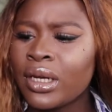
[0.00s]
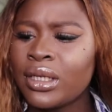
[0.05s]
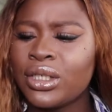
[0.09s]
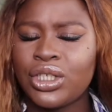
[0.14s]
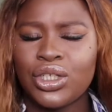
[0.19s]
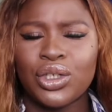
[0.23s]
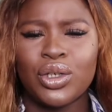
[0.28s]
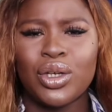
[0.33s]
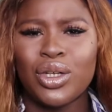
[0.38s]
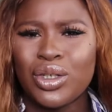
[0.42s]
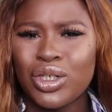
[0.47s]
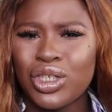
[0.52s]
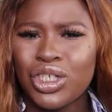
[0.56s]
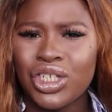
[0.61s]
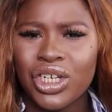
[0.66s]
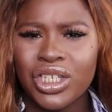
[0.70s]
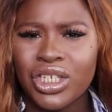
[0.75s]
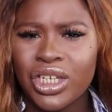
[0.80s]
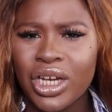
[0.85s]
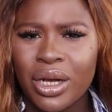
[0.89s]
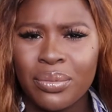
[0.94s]
she's going to
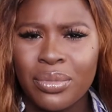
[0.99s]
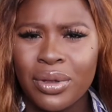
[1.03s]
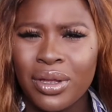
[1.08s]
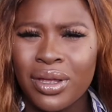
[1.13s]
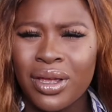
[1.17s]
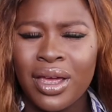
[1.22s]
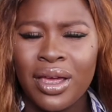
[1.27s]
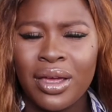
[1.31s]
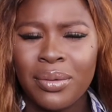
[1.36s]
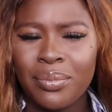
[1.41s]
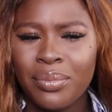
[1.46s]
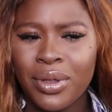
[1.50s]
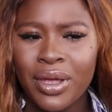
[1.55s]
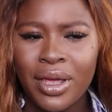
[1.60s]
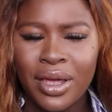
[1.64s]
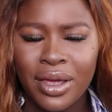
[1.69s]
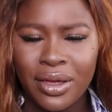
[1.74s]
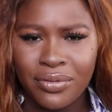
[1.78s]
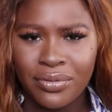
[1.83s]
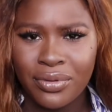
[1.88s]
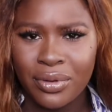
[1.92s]
change her
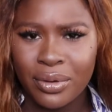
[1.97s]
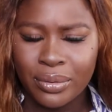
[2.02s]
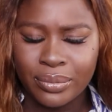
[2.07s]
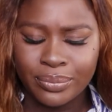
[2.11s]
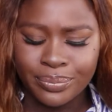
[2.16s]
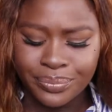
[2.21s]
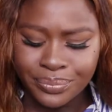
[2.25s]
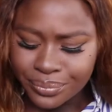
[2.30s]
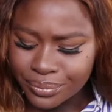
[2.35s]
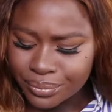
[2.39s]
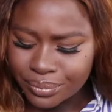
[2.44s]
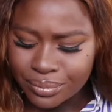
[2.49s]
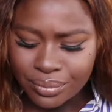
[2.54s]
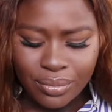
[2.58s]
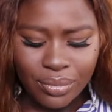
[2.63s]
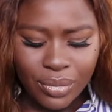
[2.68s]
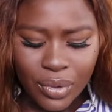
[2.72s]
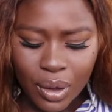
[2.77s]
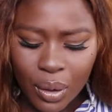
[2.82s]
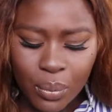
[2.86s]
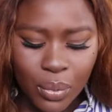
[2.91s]
behavior.
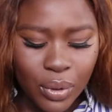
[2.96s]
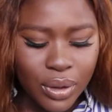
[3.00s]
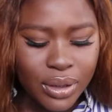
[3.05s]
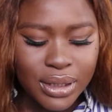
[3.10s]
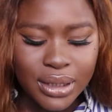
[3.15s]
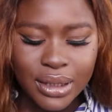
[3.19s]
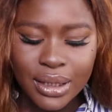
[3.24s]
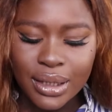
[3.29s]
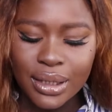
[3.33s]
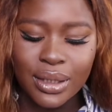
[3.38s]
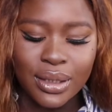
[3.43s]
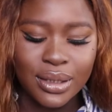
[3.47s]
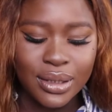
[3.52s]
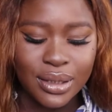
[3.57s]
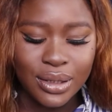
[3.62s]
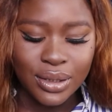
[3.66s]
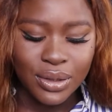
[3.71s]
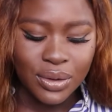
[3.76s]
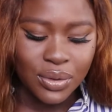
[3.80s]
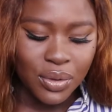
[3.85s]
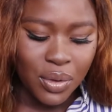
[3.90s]
But it
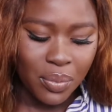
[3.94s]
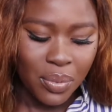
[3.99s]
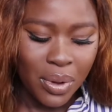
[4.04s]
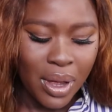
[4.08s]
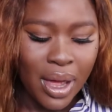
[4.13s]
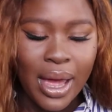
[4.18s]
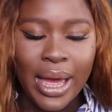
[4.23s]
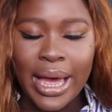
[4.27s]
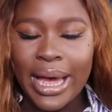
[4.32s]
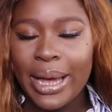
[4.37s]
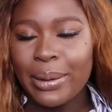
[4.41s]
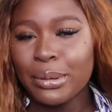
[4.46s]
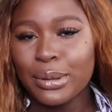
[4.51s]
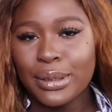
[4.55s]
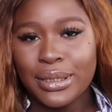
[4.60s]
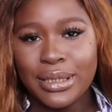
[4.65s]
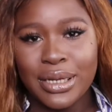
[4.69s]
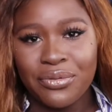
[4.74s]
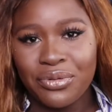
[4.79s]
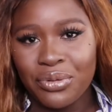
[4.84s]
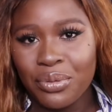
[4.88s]
doesn't stop. I'm going
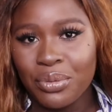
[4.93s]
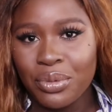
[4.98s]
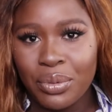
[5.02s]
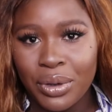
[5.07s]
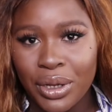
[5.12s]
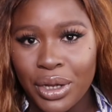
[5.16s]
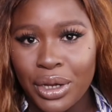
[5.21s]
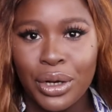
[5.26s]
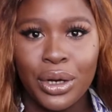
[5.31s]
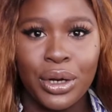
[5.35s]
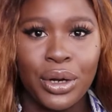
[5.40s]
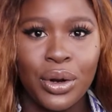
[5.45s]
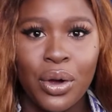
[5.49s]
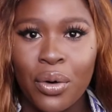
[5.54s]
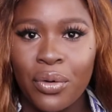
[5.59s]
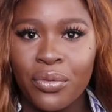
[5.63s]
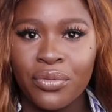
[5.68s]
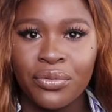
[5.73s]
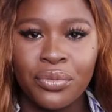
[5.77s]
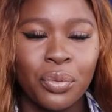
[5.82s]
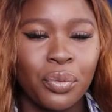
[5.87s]
to start from the beginning
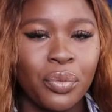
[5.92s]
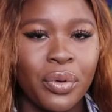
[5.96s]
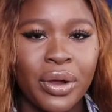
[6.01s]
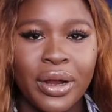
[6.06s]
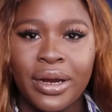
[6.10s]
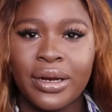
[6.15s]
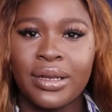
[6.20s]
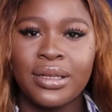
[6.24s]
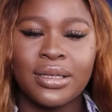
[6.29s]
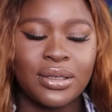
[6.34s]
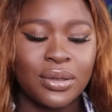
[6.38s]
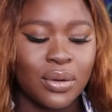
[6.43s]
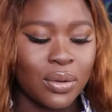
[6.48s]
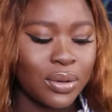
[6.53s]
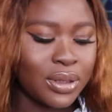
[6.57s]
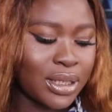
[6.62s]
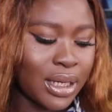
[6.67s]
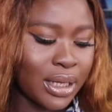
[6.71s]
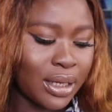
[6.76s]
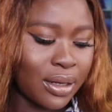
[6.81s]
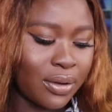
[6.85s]
of where this
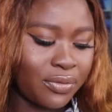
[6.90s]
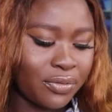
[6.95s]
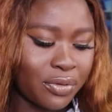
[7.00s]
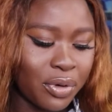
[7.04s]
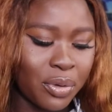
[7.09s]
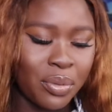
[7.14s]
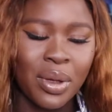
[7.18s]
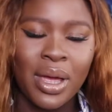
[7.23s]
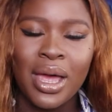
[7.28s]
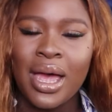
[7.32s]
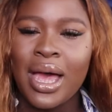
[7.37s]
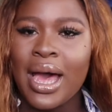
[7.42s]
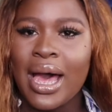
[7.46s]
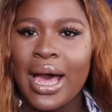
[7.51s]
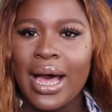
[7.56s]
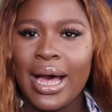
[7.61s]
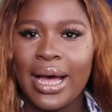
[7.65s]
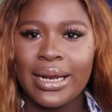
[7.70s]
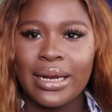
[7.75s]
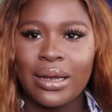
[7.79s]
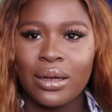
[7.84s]
all started from,
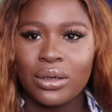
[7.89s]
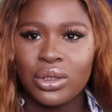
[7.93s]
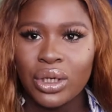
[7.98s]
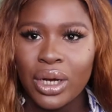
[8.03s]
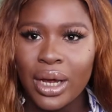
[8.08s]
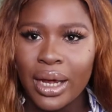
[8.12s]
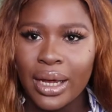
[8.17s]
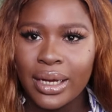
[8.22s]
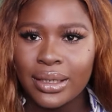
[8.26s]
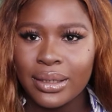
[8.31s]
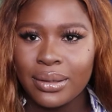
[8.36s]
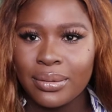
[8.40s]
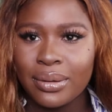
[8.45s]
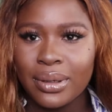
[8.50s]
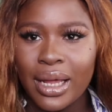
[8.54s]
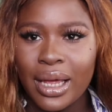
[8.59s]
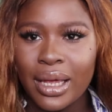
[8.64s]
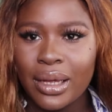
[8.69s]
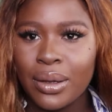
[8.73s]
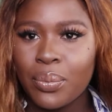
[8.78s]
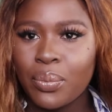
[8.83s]
and I'll try and
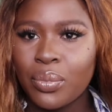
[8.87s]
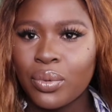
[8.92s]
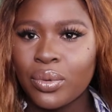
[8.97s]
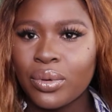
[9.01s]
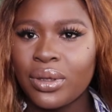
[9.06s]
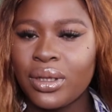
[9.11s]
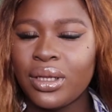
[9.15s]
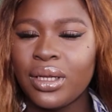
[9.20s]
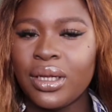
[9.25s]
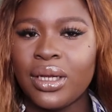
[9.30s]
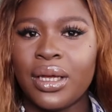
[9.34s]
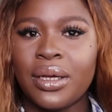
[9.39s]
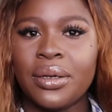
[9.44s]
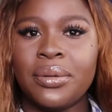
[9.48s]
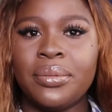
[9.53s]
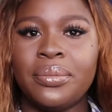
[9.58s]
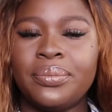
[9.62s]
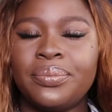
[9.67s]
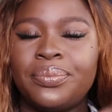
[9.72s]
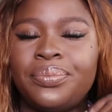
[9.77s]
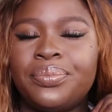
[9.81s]
put
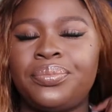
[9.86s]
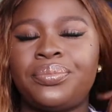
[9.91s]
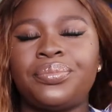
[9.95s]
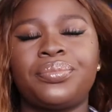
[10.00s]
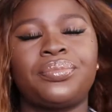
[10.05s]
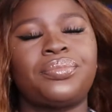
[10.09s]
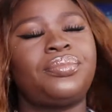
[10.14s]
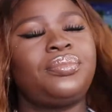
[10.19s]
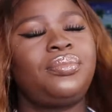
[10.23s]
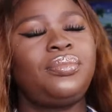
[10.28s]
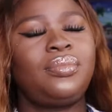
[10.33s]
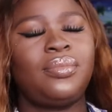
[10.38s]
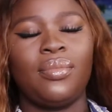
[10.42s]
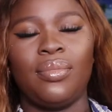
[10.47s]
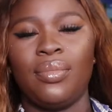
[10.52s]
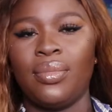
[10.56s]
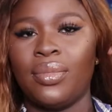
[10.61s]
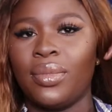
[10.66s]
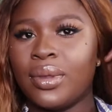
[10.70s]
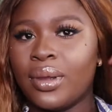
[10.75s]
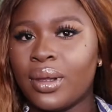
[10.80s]
the
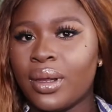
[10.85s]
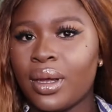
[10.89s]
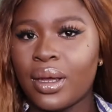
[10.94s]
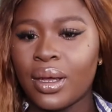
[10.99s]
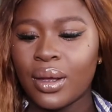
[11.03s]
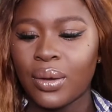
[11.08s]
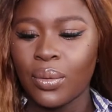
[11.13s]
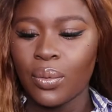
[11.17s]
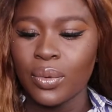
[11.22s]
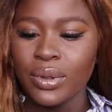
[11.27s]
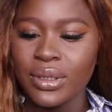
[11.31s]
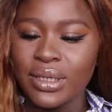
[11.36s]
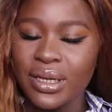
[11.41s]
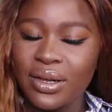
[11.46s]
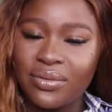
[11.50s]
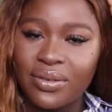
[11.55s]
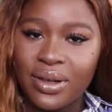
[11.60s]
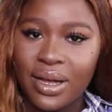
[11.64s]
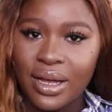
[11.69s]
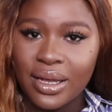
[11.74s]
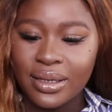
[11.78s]

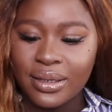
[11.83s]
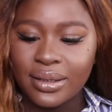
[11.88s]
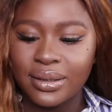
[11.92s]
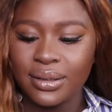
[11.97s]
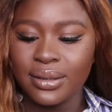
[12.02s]
whatever